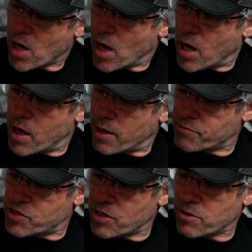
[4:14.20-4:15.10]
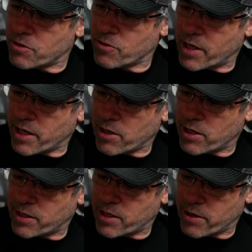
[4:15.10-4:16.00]
Um, so I
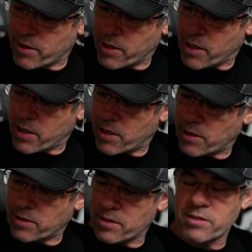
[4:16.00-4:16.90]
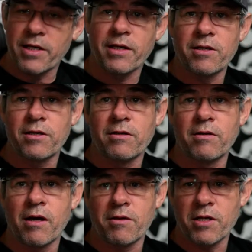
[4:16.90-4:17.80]
got there and I was like, you know,
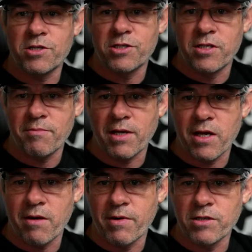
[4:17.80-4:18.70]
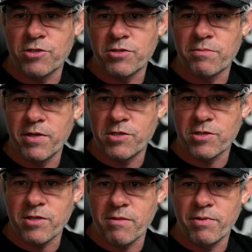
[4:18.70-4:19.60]
I, I should take my camera out and shoot some
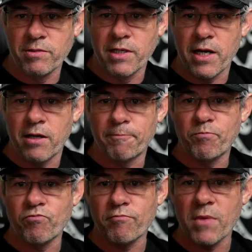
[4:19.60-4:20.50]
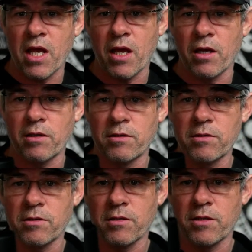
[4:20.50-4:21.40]
pictures. So I pulled it out and
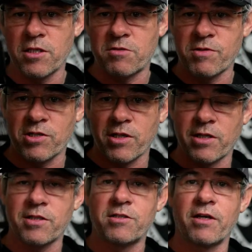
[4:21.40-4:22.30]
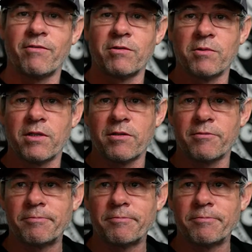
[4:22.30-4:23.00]
guess which lens I traveled with?